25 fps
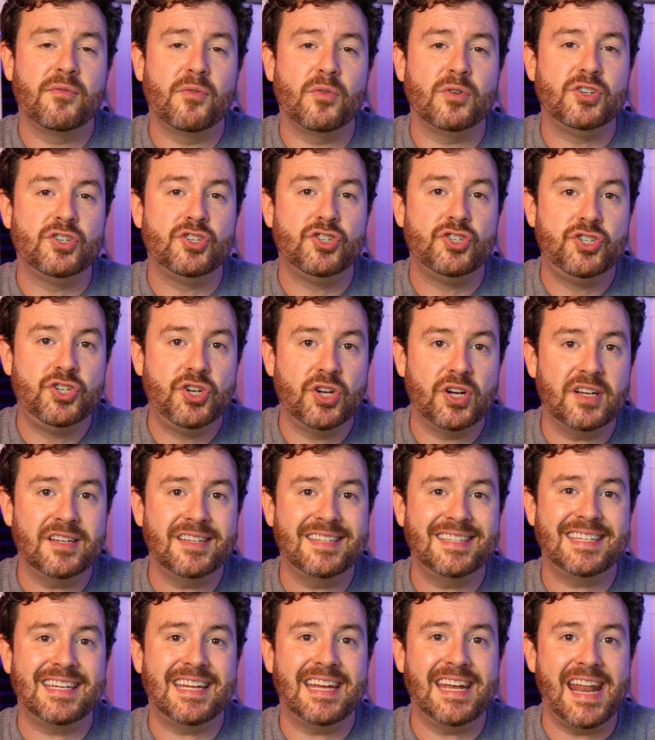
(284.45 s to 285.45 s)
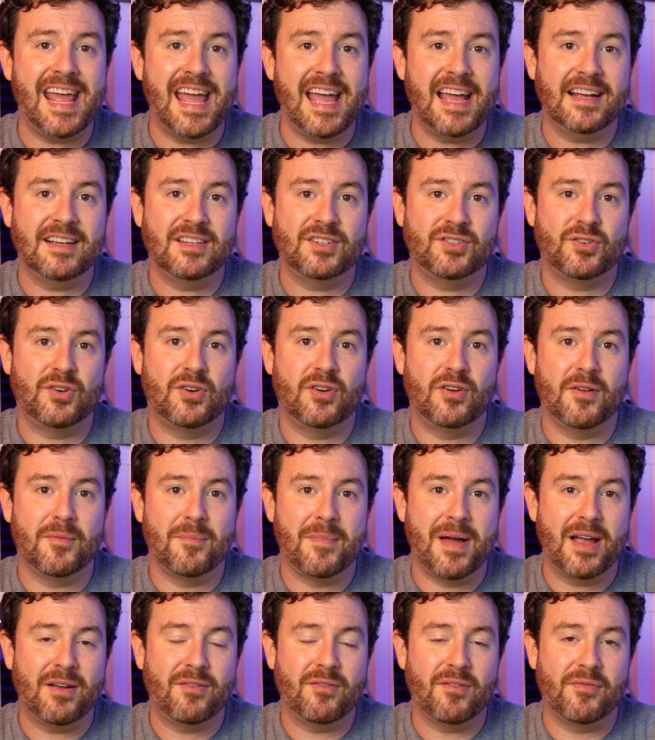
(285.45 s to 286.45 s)
For just an external
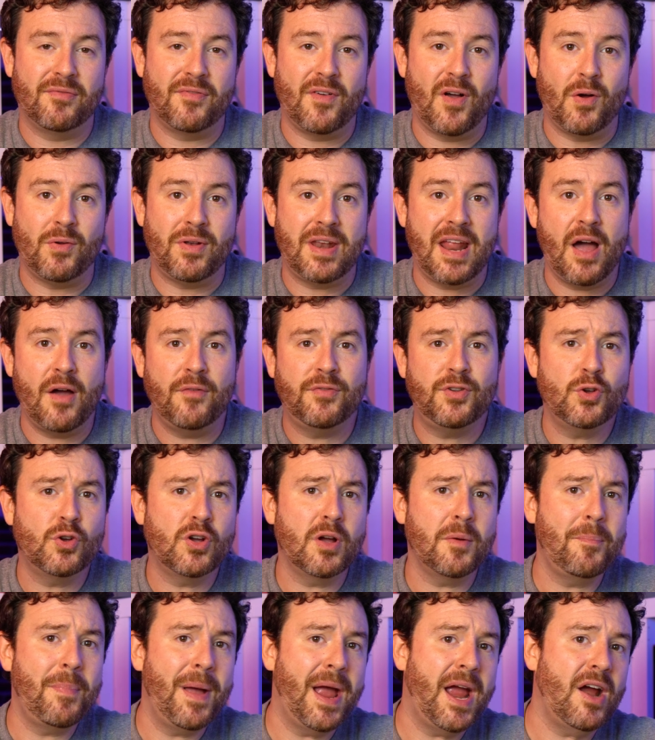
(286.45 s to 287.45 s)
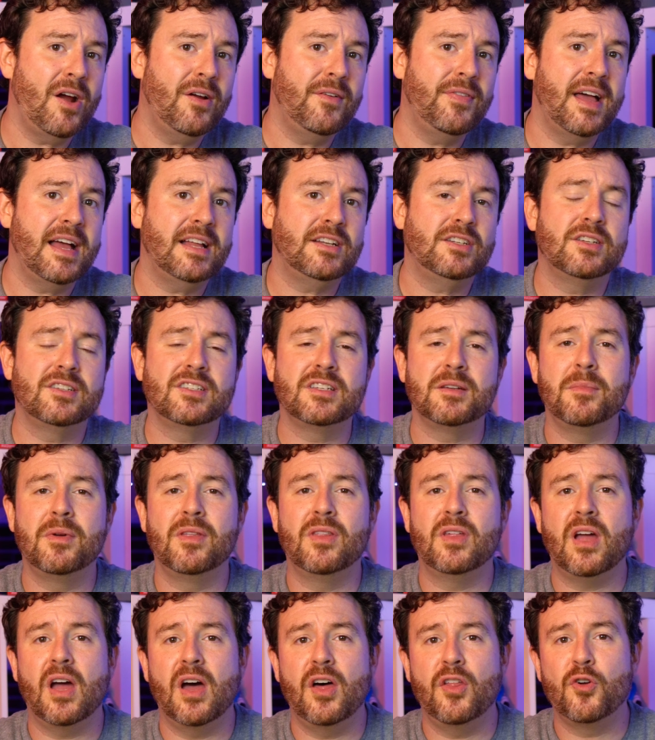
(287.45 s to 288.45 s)
microphone. Now, if you compare that to some
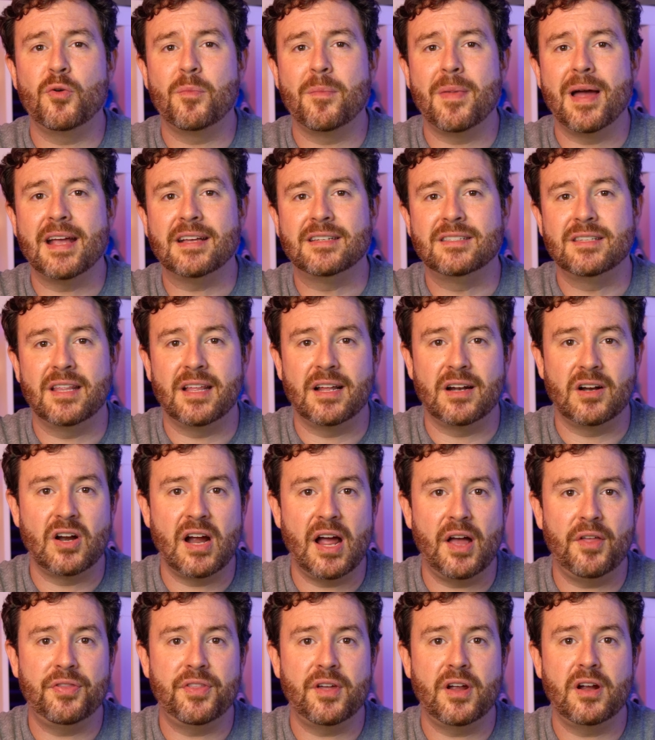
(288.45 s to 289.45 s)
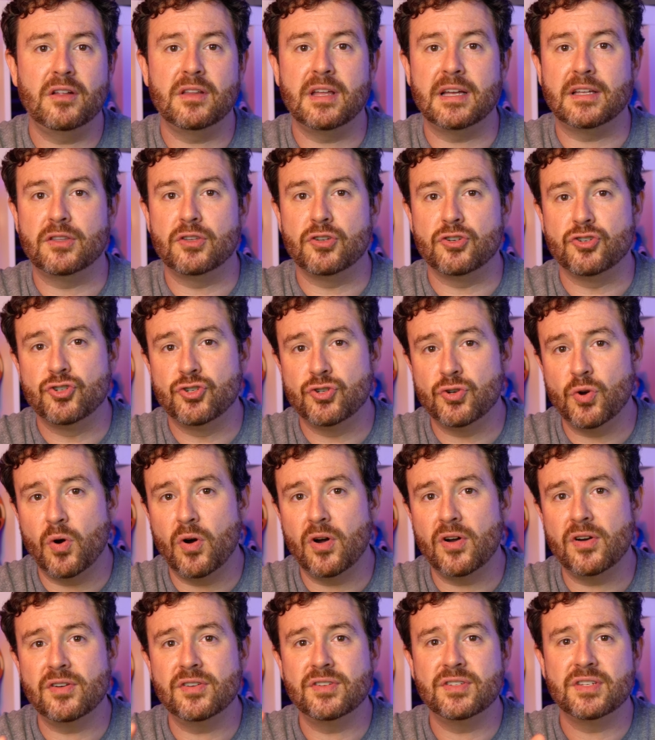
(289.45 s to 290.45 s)
of the other mics that are out there, like the
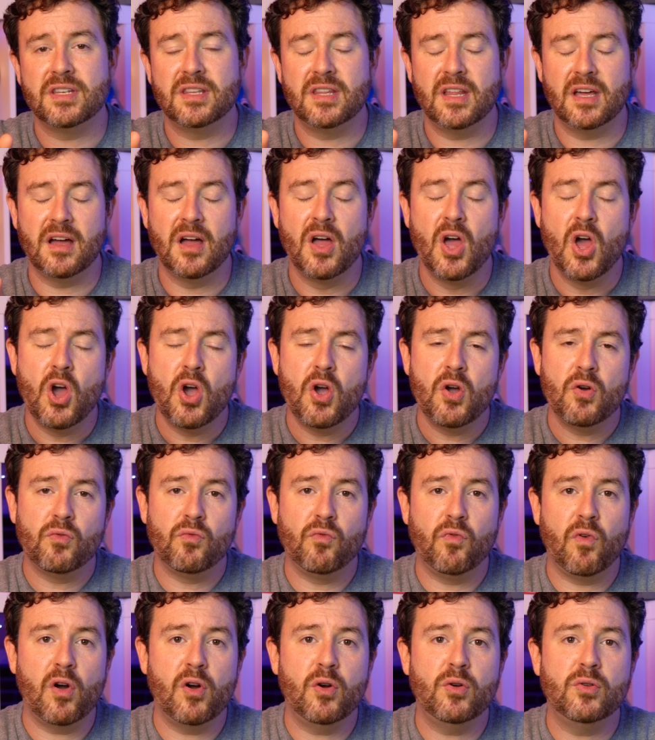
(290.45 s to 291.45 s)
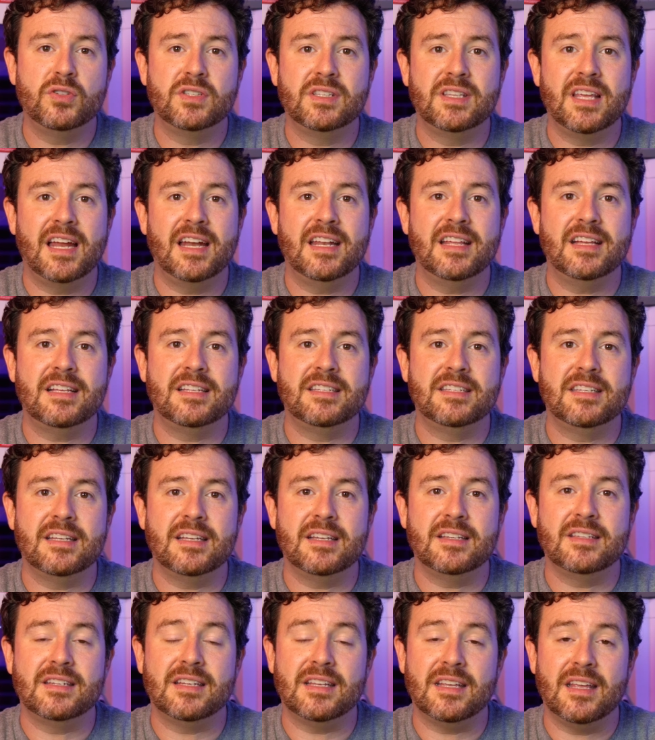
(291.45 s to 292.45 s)
Shores and the Rhodes that
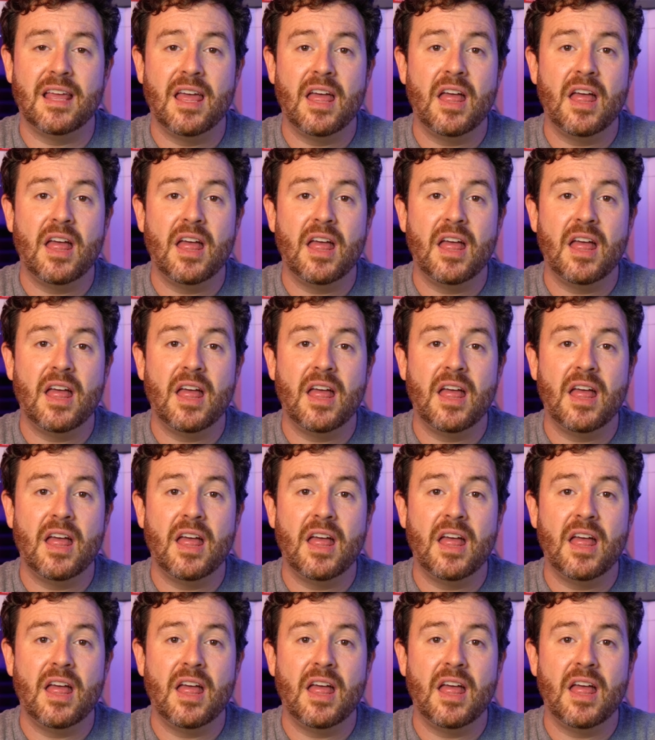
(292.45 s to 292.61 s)
exist,